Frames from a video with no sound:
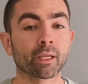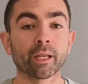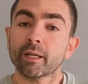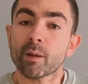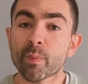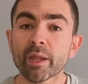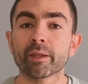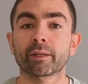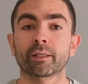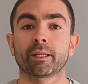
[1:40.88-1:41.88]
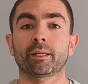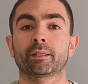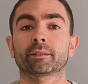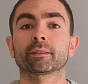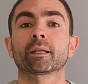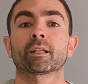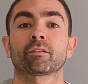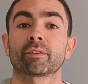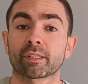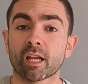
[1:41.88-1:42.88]
getting a payer in an
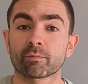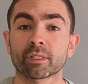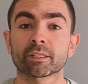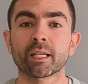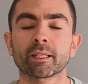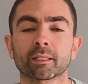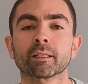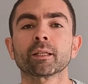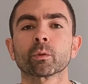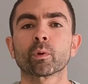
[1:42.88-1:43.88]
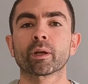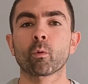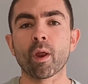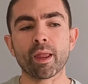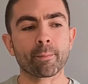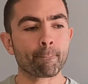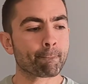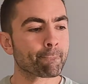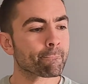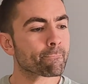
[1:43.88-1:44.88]
advertisement setting where we
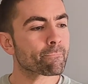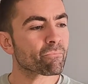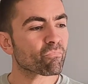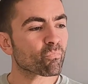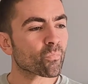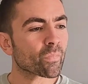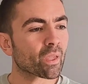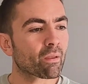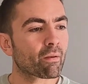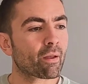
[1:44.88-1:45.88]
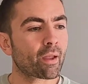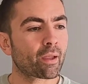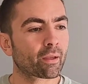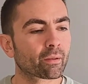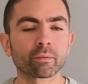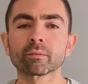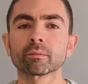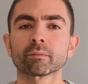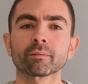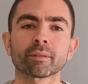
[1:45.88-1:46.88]
uh,
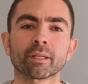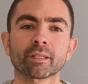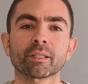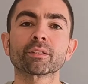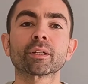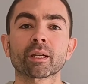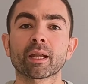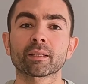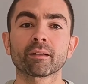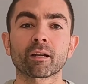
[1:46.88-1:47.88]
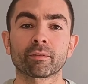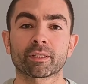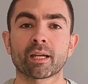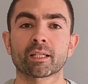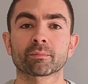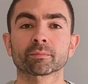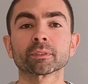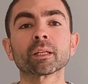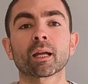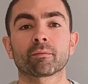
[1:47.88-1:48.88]
in internet
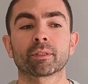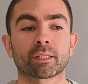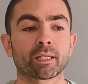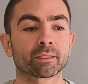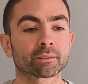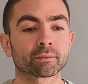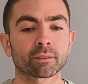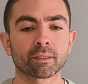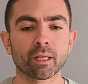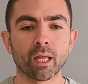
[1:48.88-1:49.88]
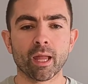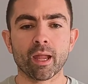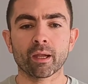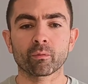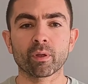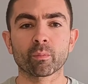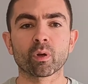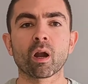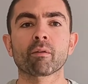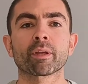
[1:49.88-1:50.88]
advertising we
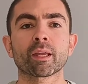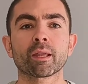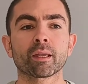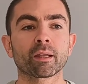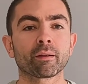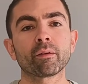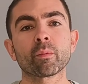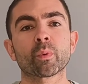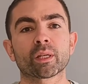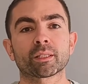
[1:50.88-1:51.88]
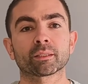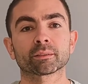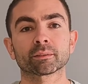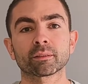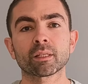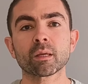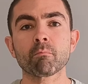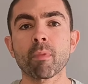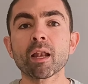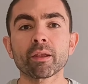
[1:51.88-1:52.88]
probably are impressing
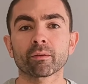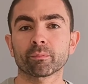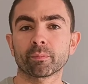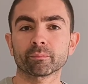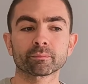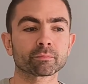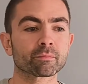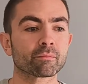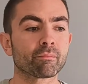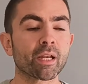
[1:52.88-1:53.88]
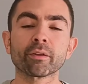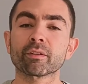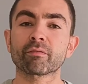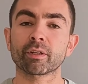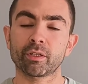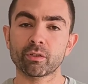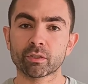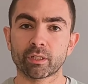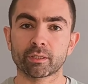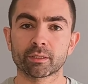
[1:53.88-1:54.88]
million million different
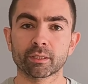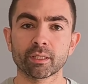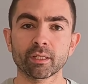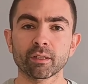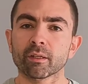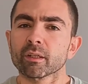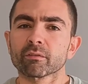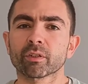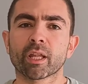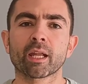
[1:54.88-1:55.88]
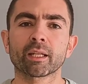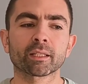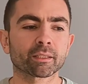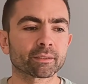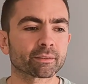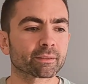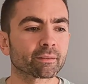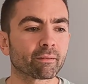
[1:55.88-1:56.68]
users for getting